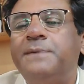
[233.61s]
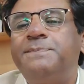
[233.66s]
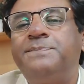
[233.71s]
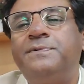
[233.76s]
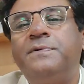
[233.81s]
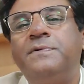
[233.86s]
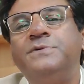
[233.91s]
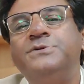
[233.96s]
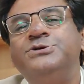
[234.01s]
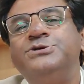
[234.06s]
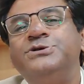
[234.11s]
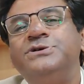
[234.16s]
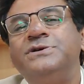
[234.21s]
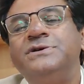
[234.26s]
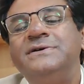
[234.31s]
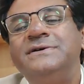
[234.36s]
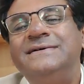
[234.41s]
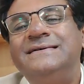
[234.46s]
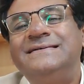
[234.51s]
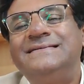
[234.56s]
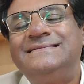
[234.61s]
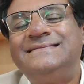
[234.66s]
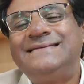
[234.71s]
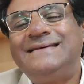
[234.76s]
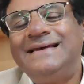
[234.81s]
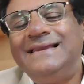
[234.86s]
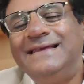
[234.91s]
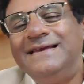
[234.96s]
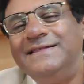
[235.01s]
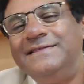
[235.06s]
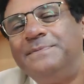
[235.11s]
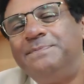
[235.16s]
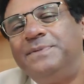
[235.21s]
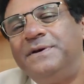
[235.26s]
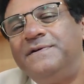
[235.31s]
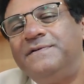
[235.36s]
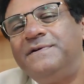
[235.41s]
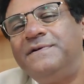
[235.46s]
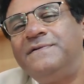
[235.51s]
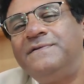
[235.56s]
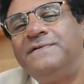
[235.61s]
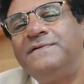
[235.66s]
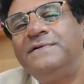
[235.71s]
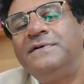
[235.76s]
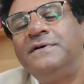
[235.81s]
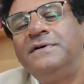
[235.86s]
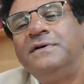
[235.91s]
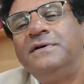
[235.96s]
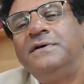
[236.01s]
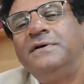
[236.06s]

approach, skilling the patients,